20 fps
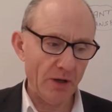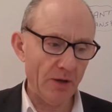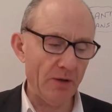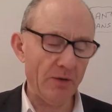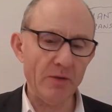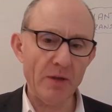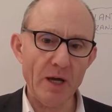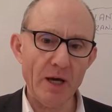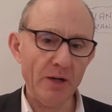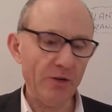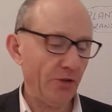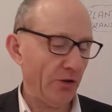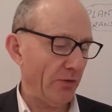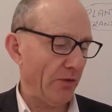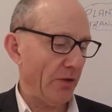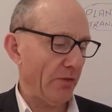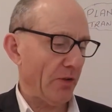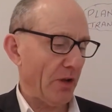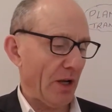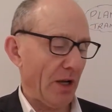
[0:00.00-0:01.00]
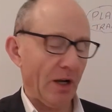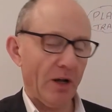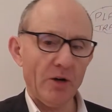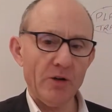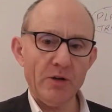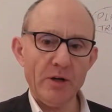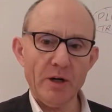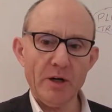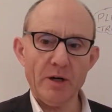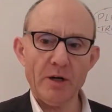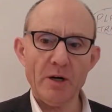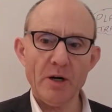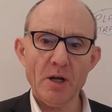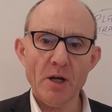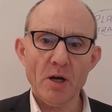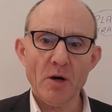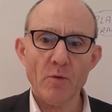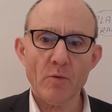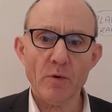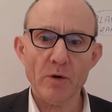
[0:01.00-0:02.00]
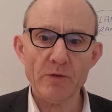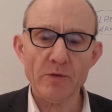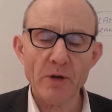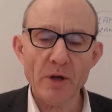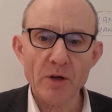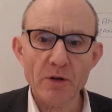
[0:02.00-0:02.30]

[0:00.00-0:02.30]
And the answer that they allowed here was